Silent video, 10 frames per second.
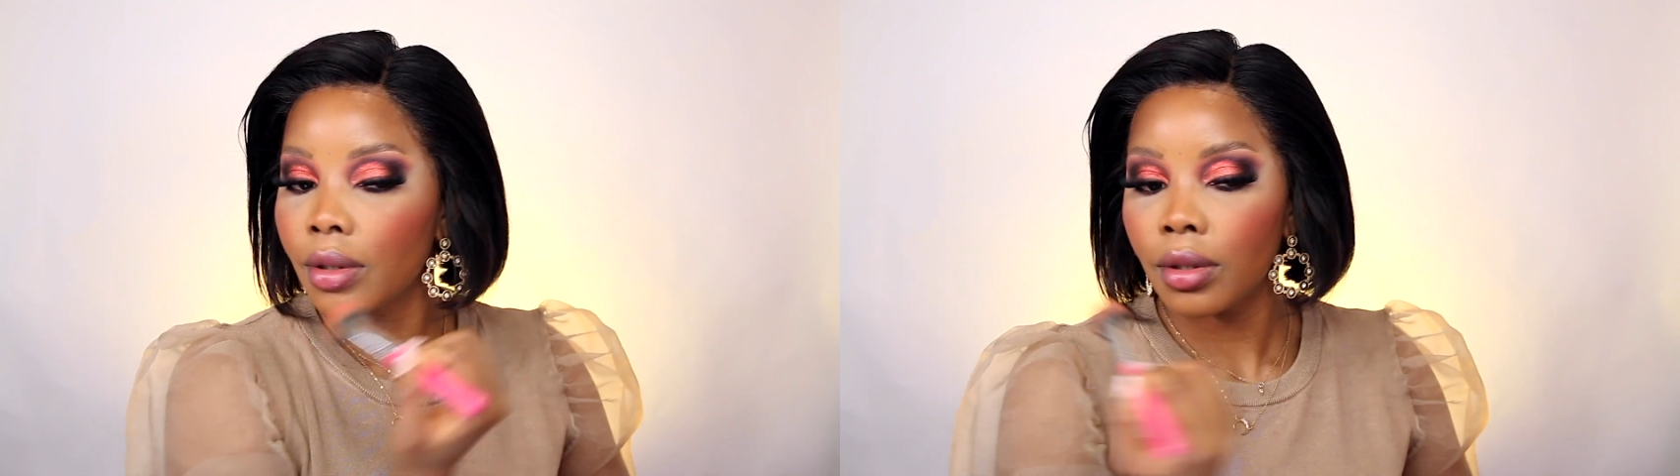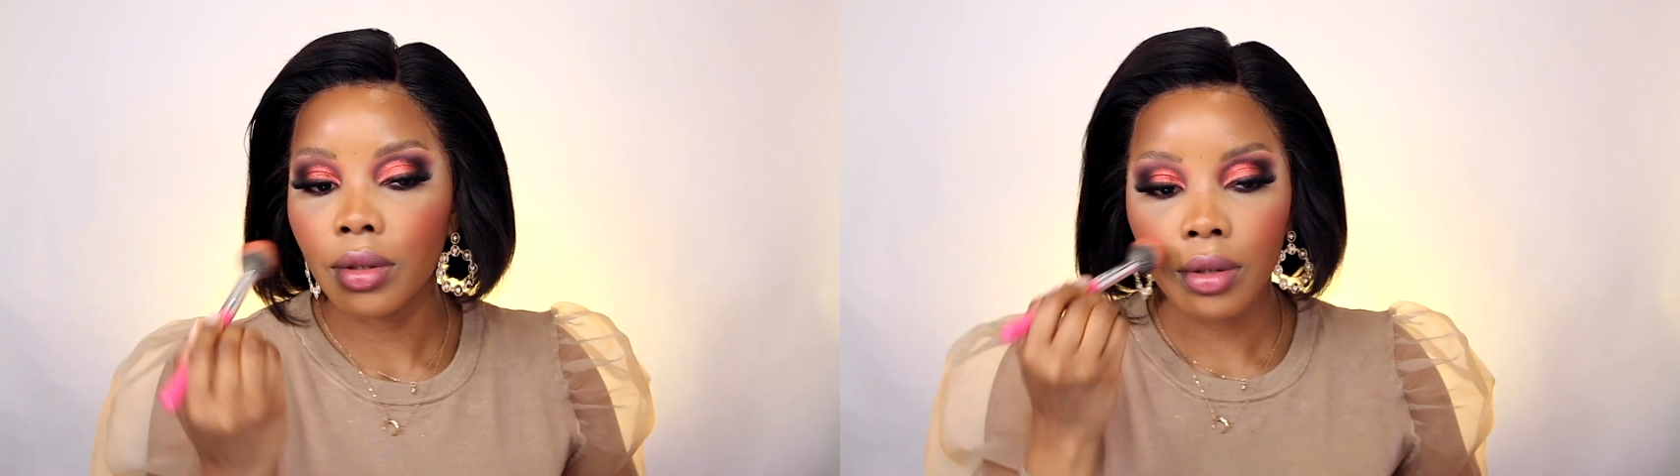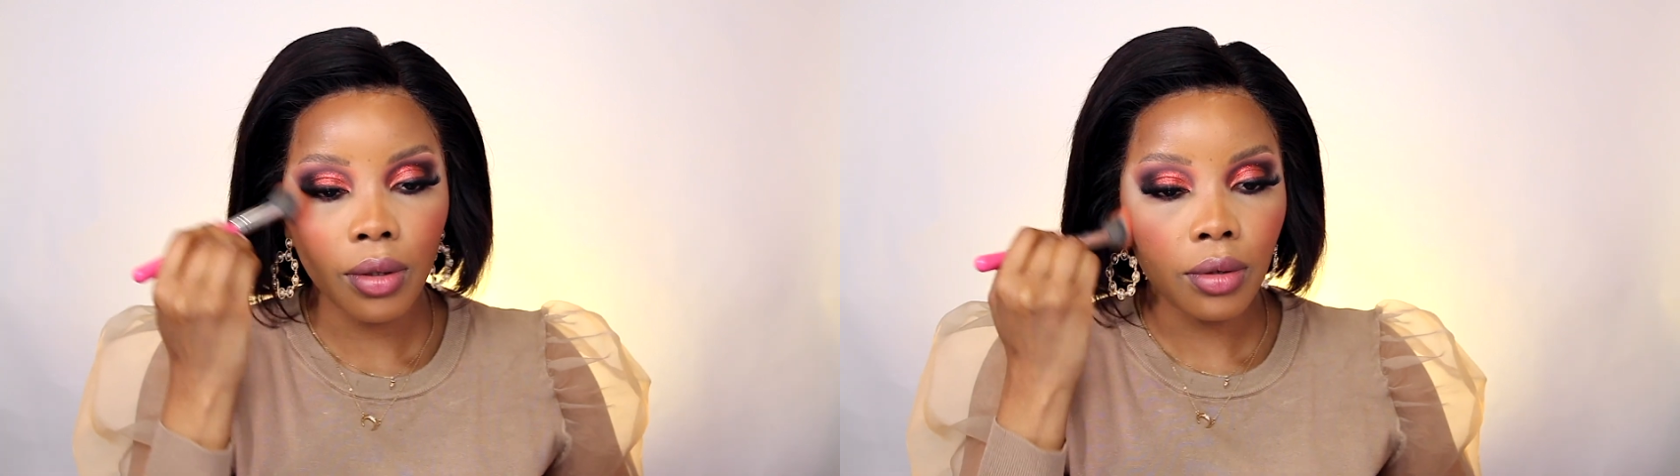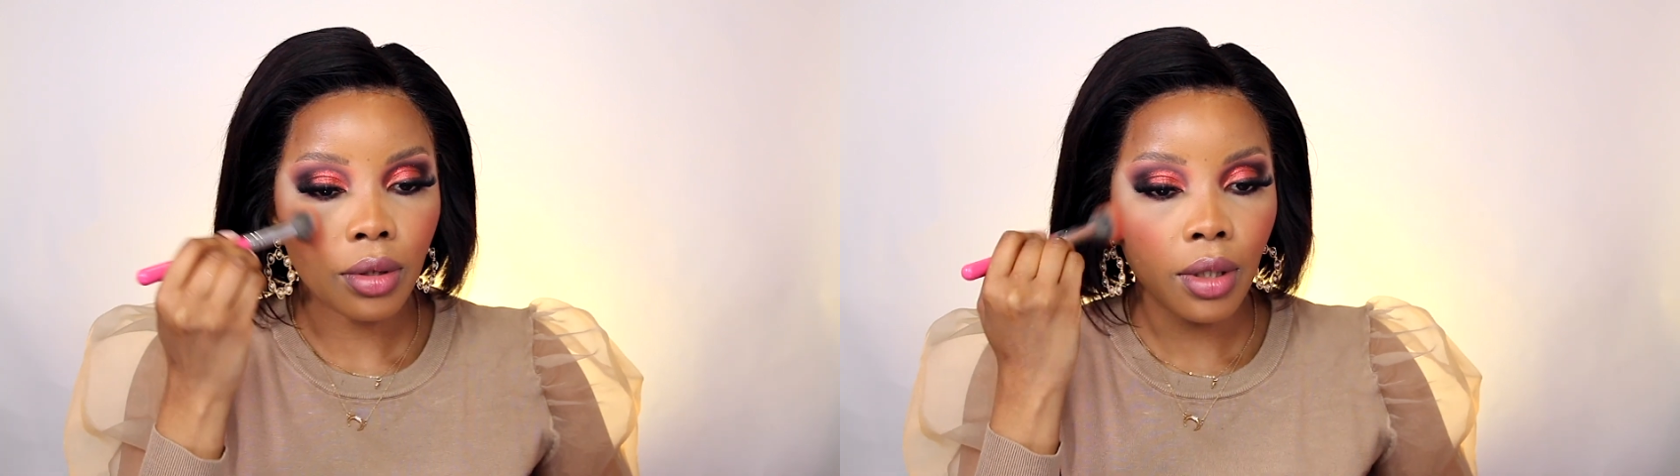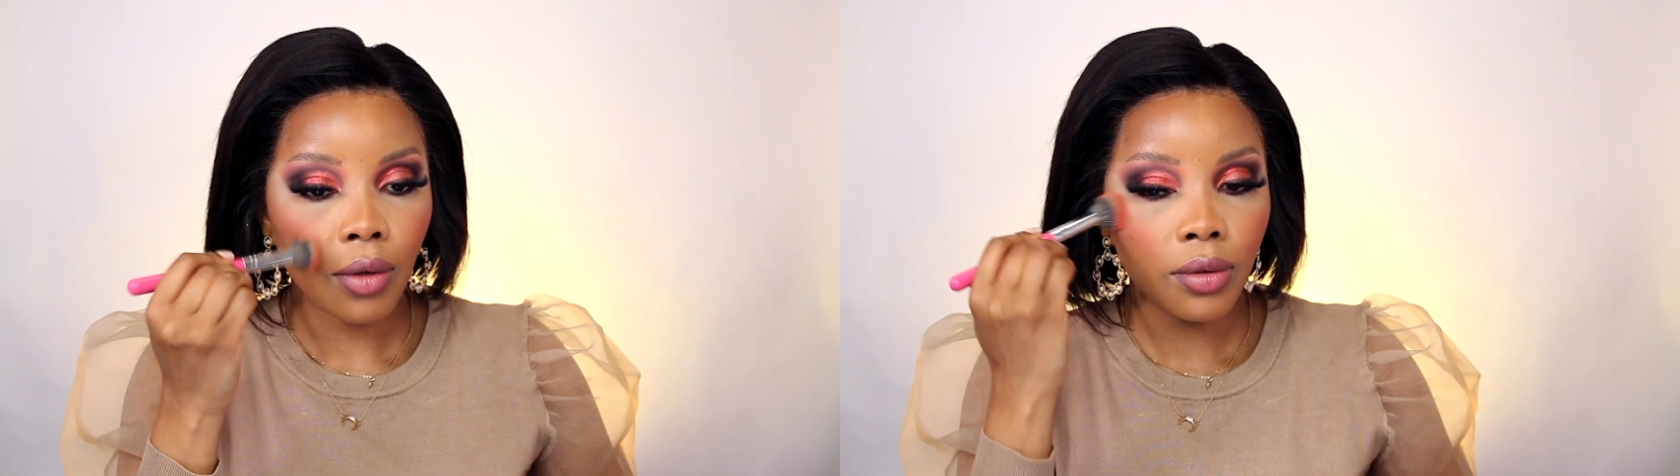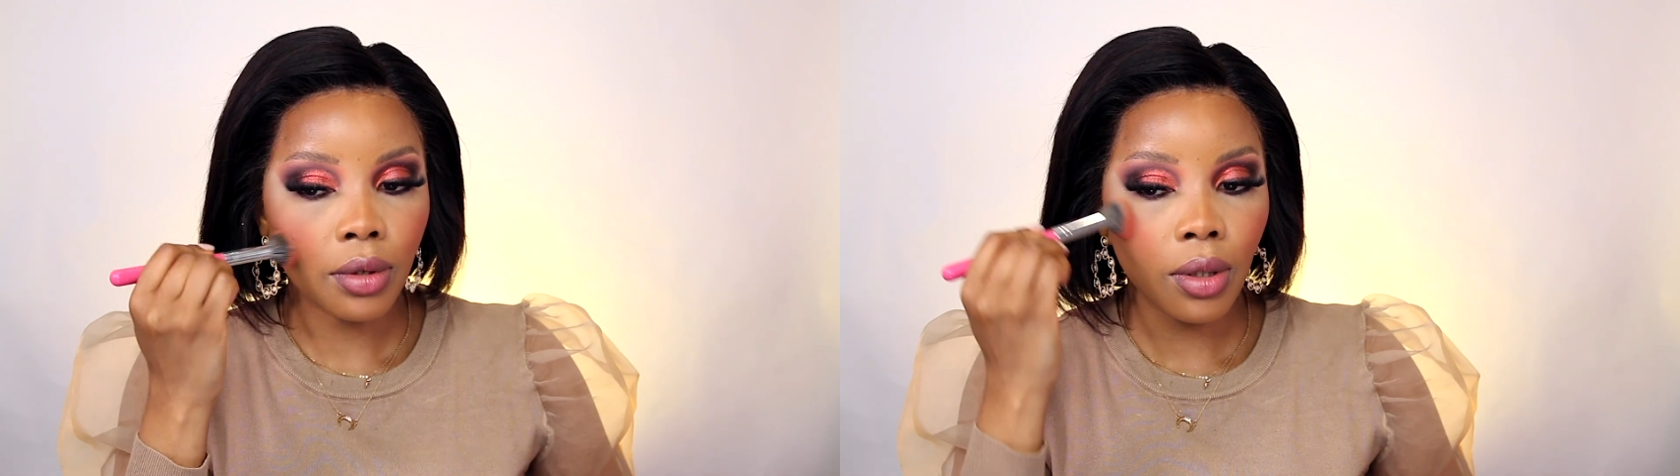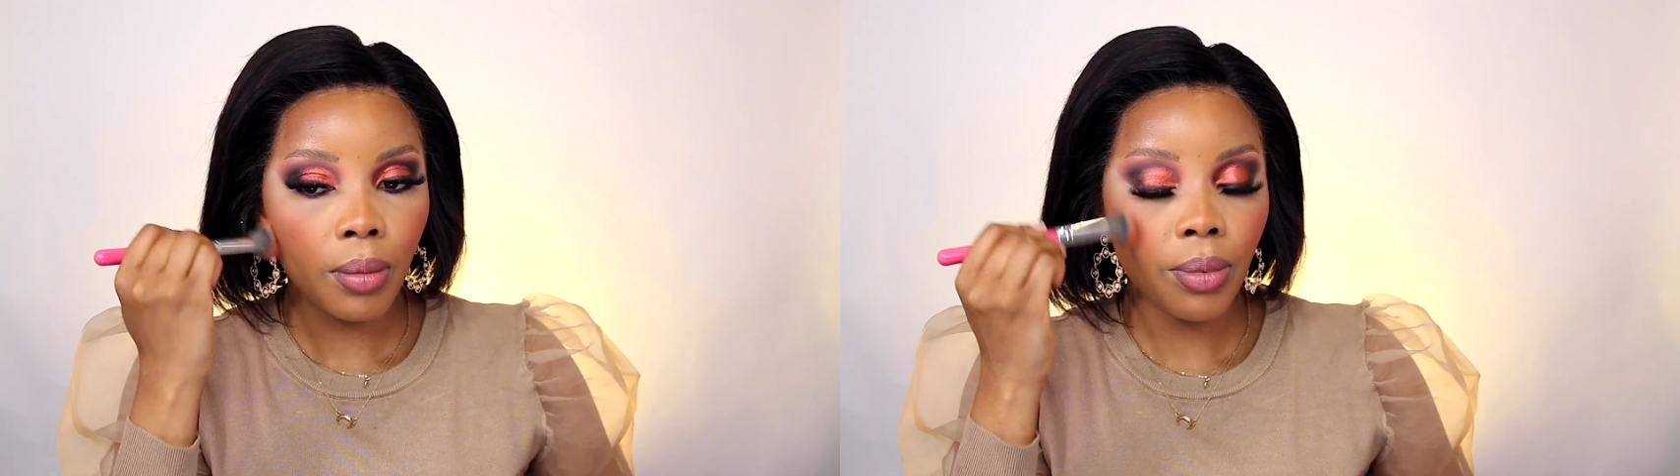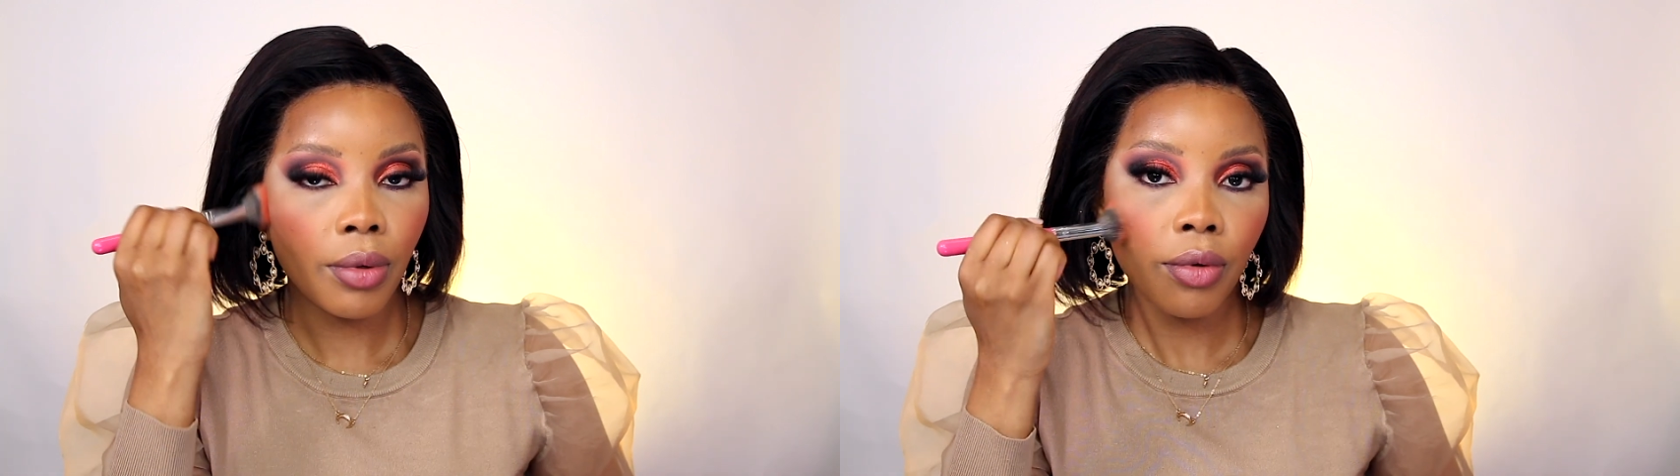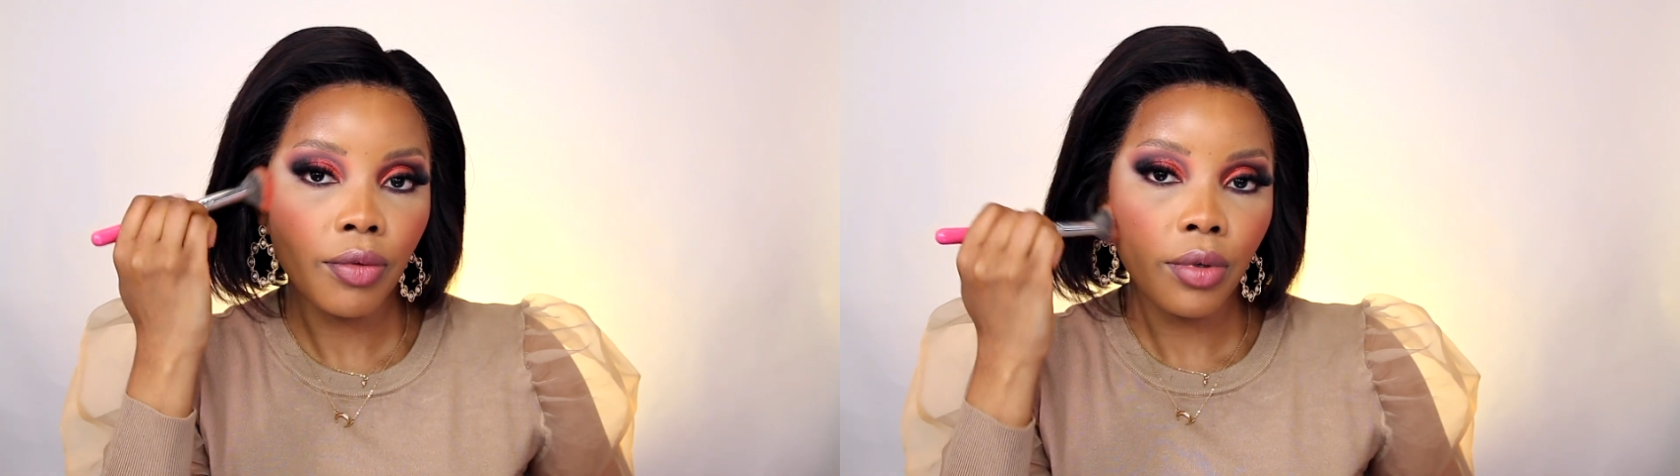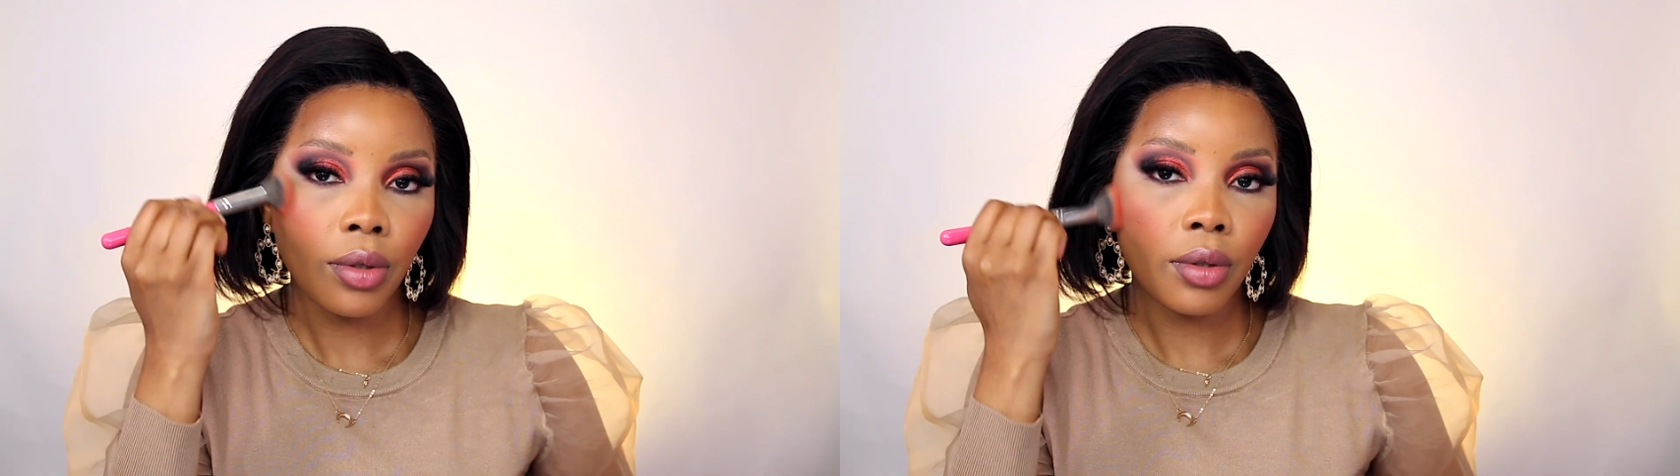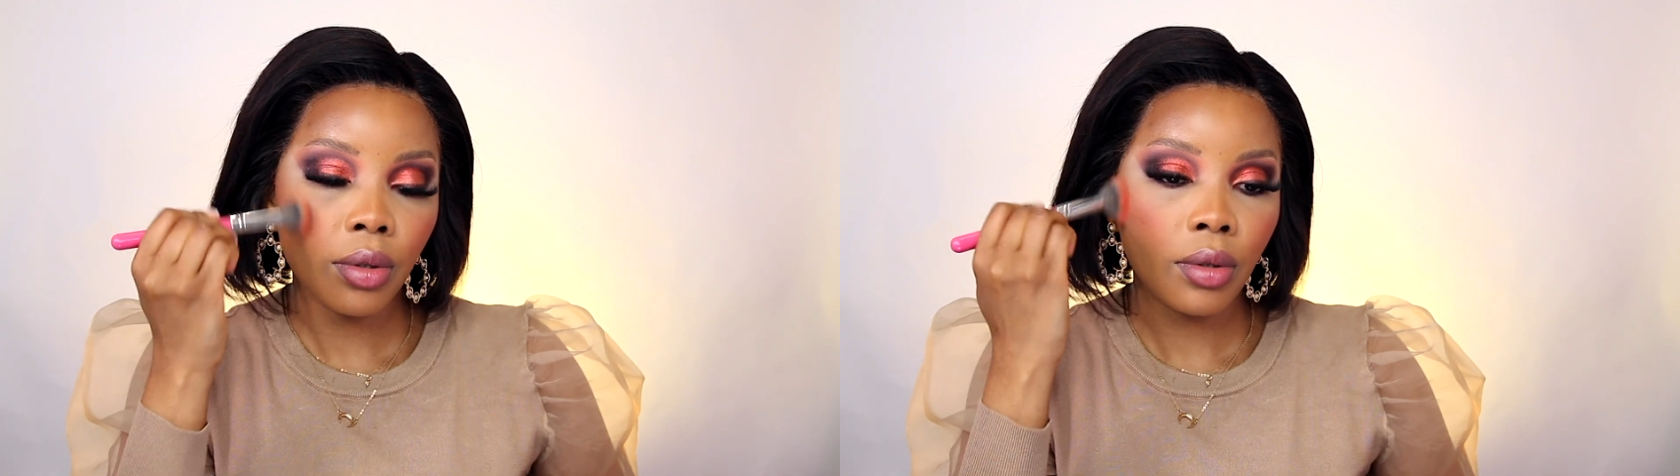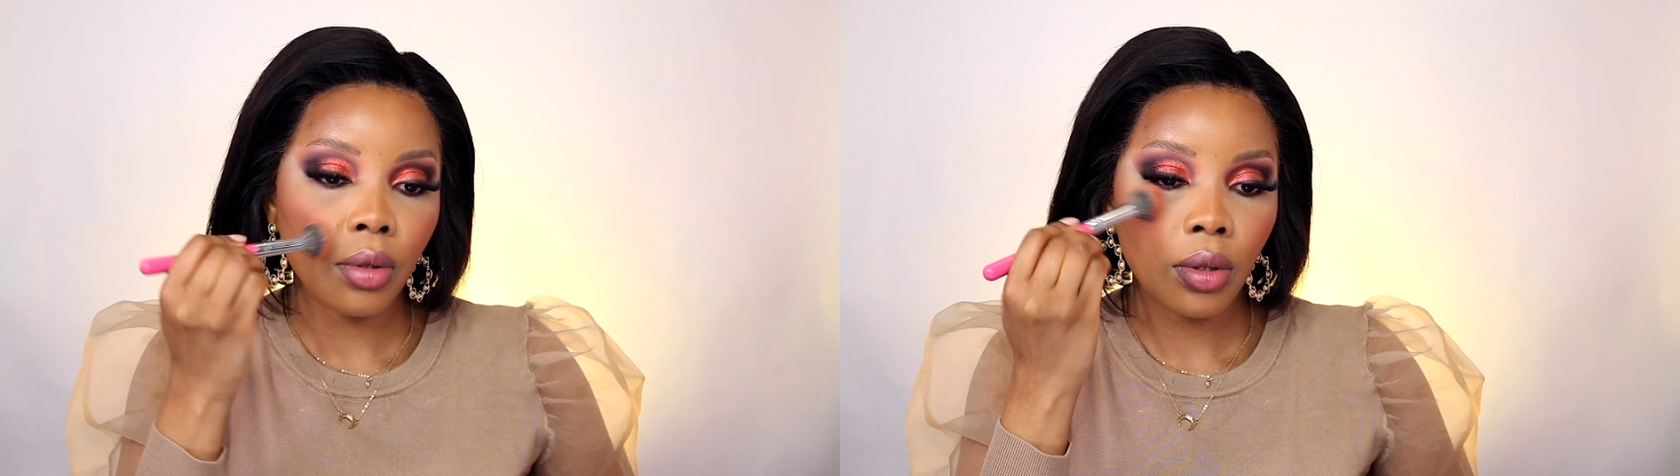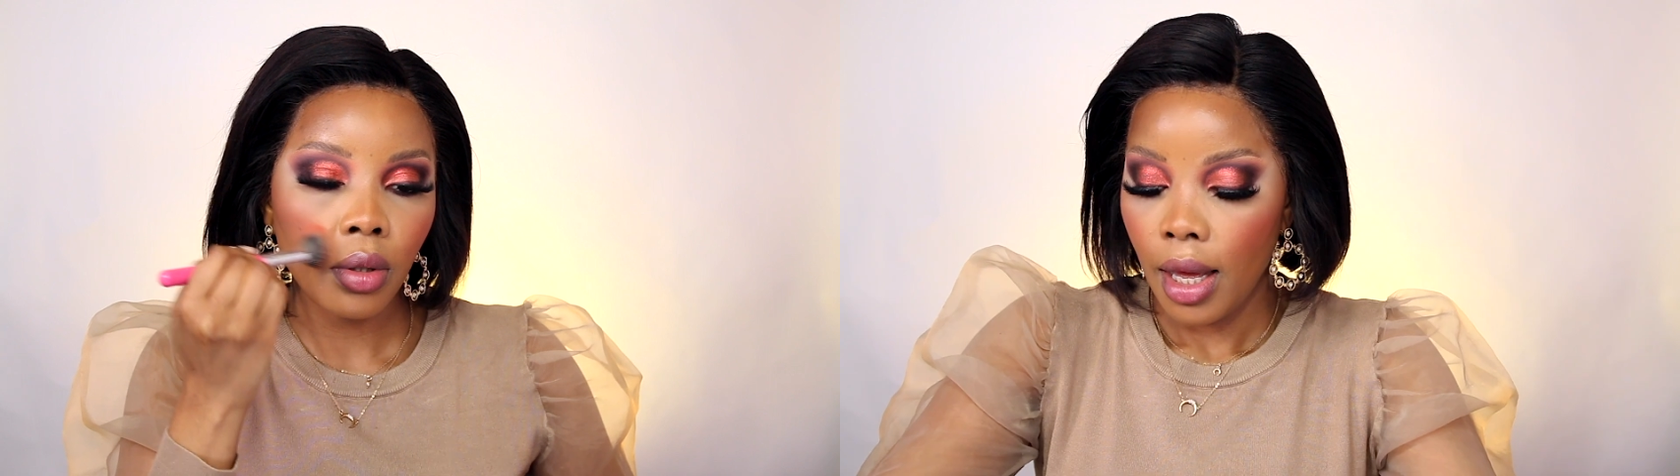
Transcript: So soft, so beautiful.